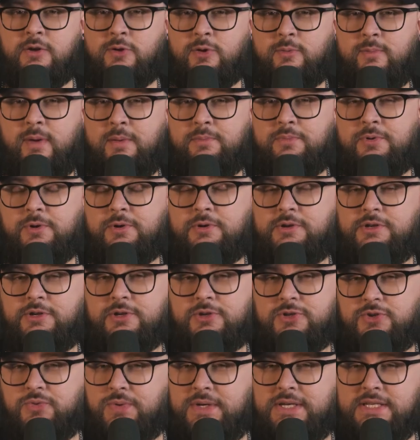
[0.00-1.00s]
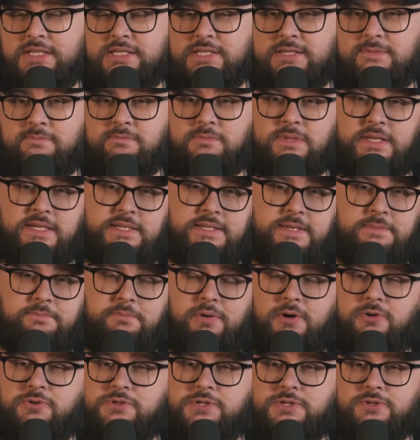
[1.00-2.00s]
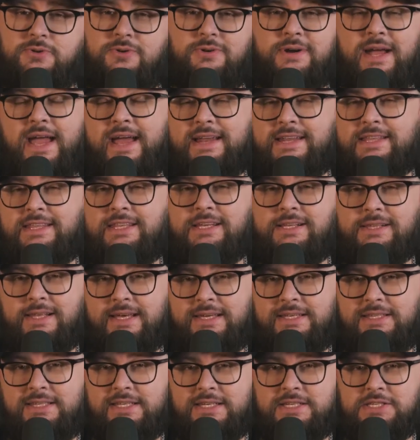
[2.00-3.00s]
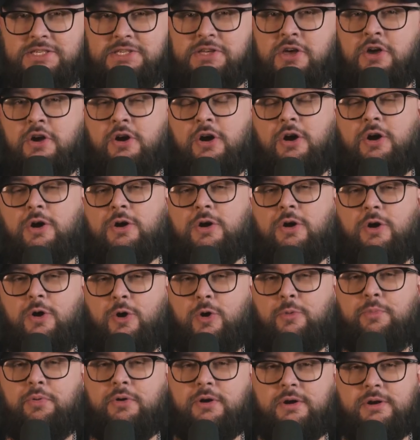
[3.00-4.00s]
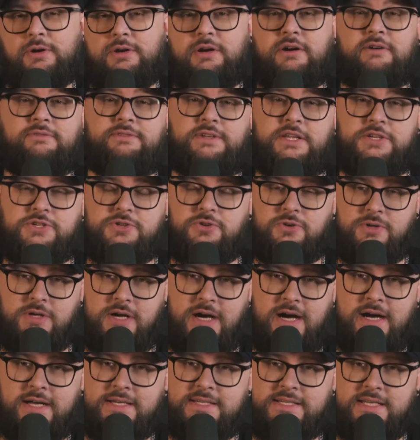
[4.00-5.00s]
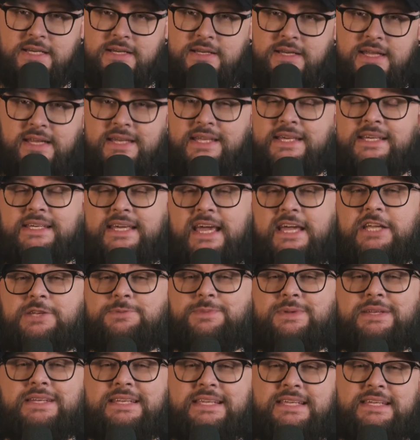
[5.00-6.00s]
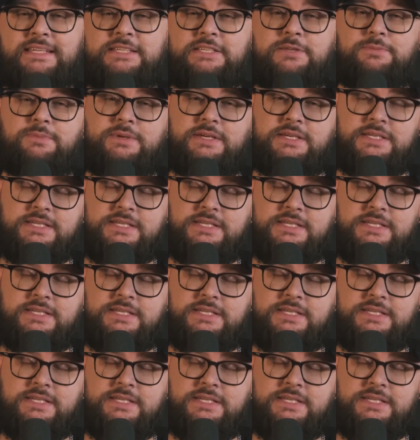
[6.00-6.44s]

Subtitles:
Remember, your tweets, LinkedIn posts, or anything like this are all part of digital content, and engagement needs to be